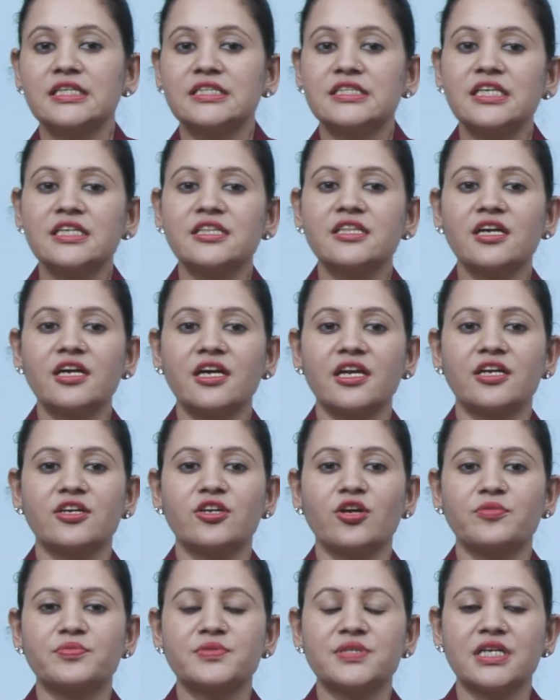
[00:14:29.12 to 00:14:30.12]
Take the
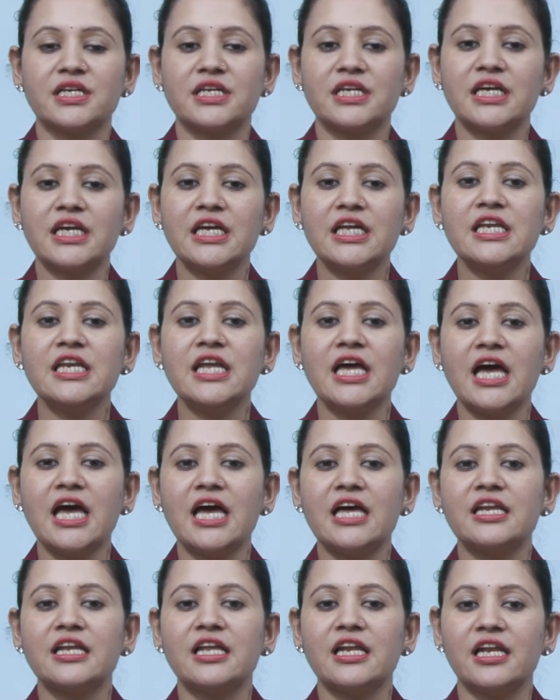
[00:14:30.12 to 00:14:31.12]
correct option. In
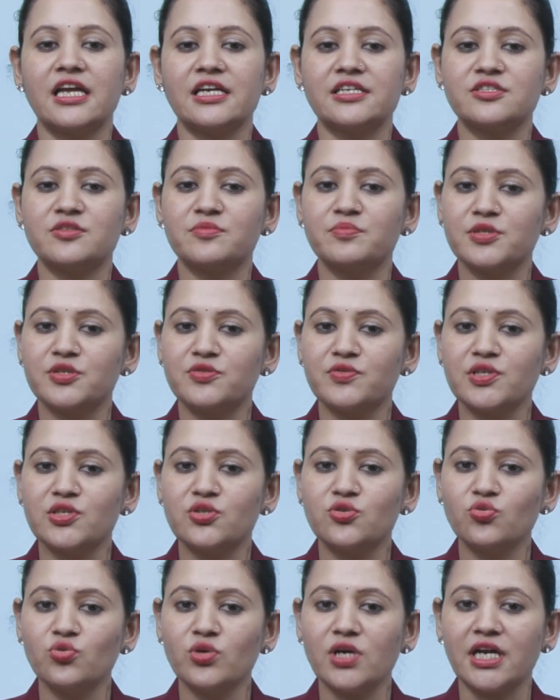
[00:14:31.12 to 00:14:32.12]
an election between
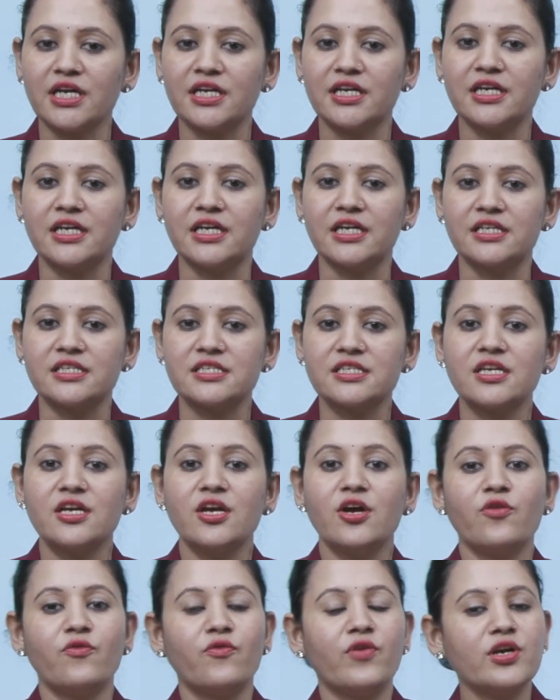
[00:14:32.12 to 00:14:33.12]
two candidates,
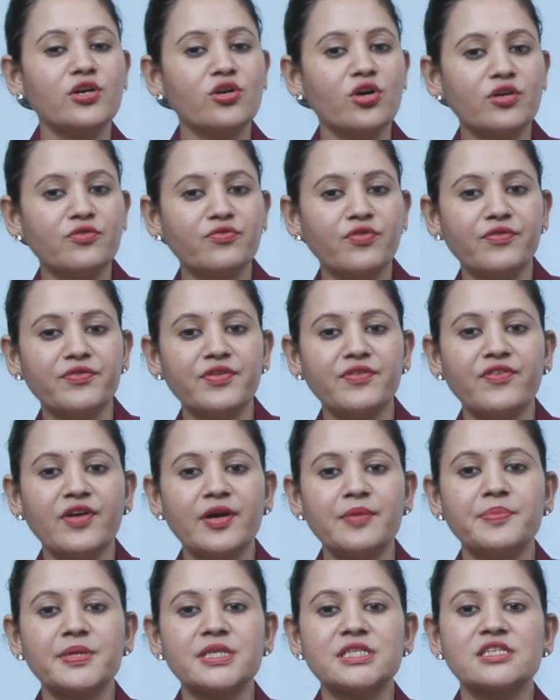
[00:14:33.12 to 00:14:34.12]
one got
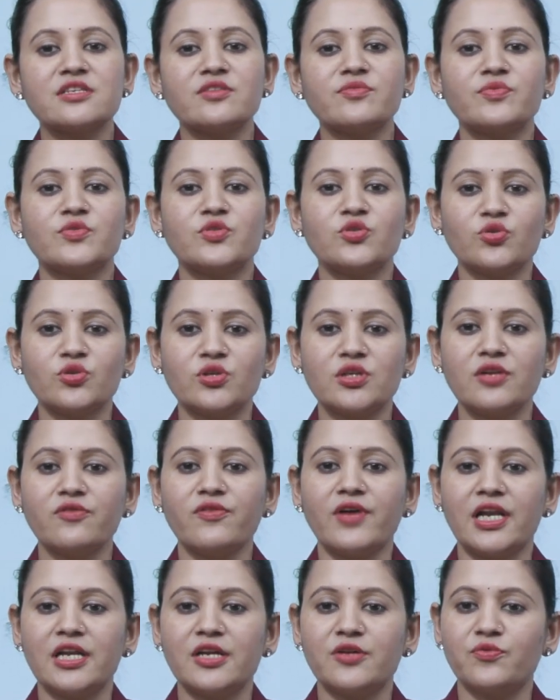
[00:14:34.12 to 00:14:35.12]
55% of total
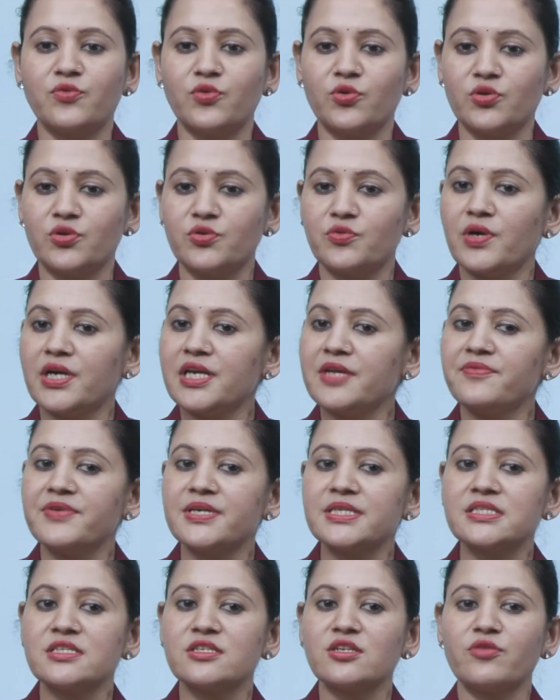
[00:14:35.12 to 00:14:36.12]
valid vote,
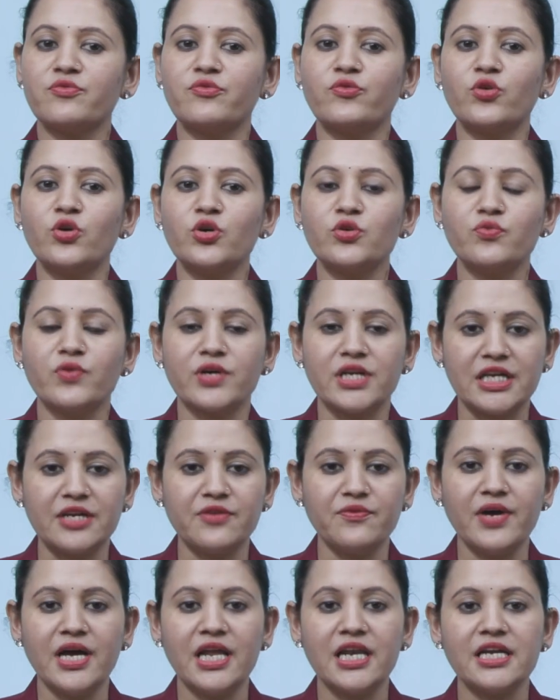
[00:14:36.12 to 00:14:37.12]
20% of vote were
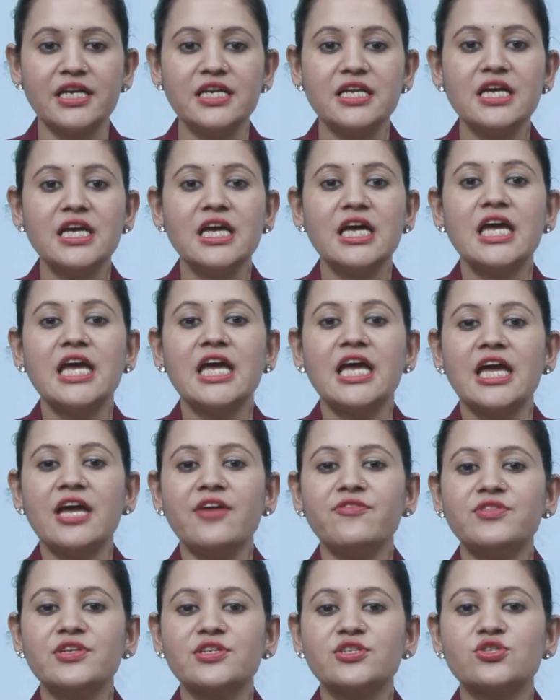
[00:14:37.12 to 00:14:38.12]
invalid.
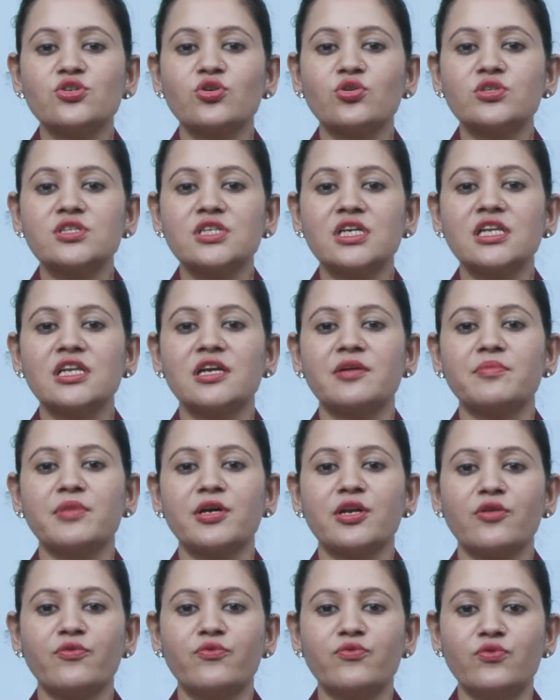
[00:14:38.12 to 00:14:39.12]
If the total
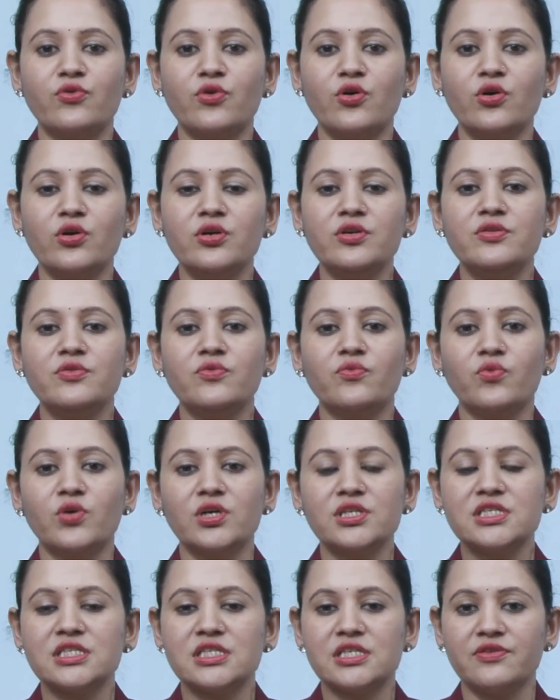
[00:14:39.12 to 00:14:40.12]
number of vote
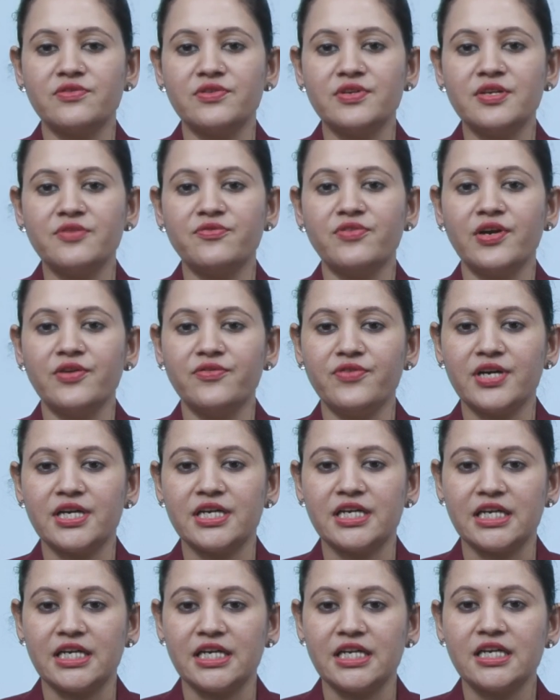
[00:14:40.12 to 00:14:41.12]
was
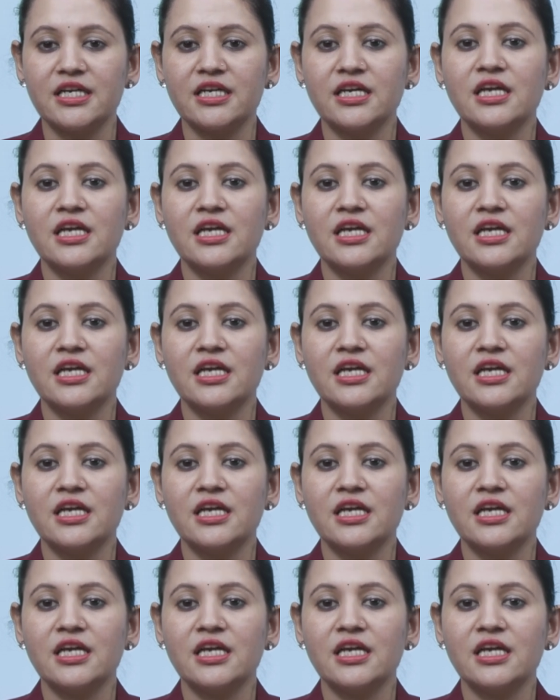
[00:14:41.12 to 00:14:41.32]
7,500,